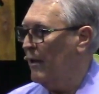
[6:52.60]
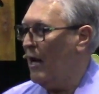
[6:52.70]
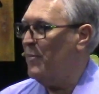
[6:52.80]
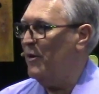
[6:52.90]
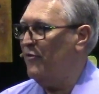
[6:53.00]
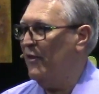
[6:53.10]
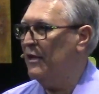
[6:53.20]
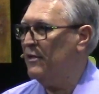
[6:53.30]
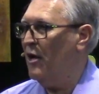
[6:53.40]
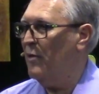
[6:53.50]
And I believe in
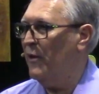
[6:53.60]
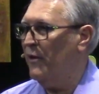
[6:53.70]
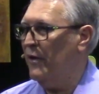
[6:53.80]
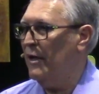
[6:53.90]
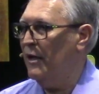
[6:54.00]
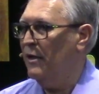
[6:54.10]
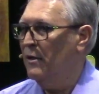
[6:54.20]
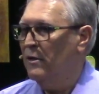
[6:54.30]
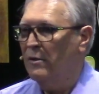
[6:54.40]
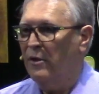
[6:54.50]
that time they really
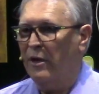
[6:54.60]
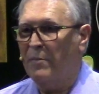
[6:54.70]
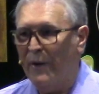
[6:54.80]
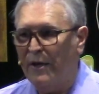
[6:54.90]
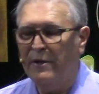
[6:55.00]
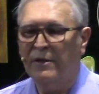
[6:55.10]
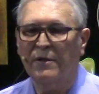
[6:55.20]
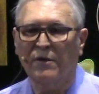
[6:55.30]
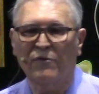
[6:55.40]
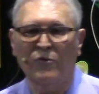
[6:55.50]

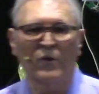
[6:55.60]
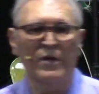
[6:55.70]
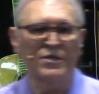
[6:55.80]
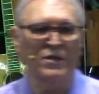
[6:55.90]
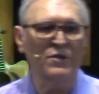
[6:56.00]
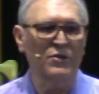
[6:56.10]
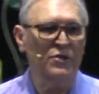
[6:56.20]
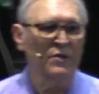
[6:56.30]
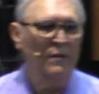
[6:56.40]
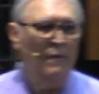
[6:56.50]
repented of all their
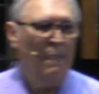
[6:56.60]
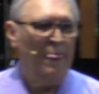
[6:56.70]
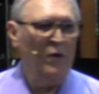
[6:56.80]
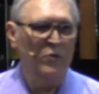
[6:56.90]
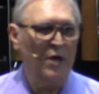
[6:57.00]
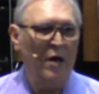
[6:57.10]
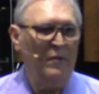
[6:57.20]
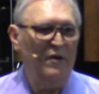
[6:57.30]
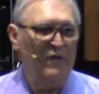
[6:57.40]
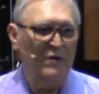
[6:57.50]
sins. There was, I
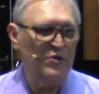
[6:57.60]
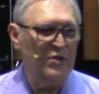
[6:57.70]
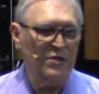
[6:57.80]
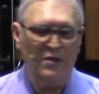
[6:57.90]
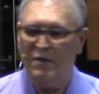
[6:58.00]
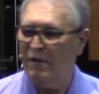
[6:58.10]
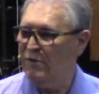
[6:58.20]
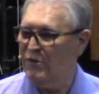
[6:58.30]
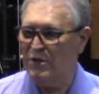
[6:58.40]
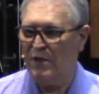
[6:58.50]
believe there was just,
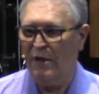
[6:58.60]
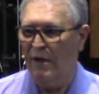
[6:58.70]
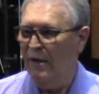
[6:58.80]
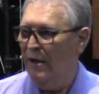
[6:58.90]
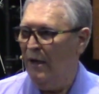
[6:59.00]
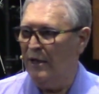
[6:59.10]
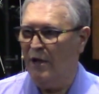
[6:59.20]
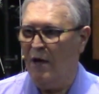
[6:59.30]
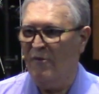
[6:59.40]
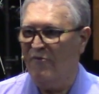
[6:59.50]
just a, a
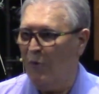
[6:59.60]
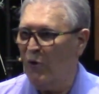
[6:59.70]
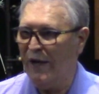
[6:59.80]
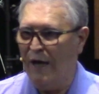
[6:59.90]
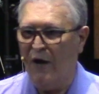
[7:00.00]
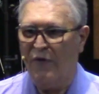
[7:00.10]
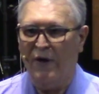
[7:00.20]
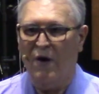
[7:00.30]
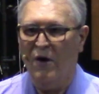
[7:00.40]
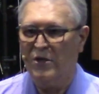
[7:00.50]
time of pouring out
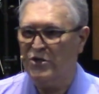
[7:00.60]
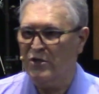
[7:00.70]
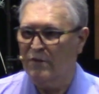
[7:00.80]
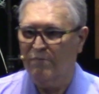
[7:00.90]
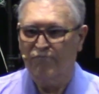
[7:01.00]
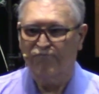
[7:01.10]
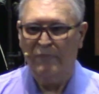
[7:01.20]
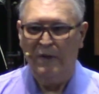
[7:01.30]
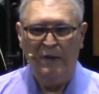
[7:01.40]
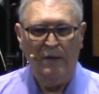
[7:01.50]
their hearts,
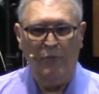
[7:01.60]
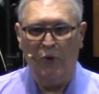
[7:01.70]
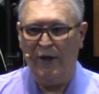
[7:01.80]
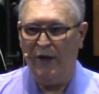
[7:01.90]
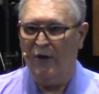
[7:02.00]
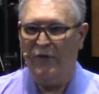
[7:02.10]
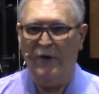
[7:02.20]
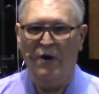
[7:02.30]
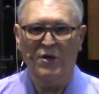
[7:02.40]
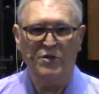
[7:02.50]
pouring out
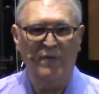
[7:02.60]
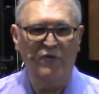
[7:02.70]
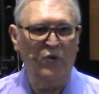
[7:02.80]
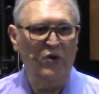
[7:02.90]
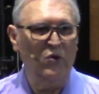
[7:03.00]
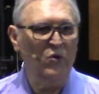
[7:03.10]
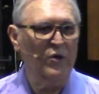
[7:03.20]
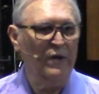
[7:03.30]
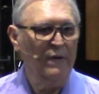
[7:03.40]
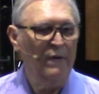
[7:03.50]
their hearts before the Lord.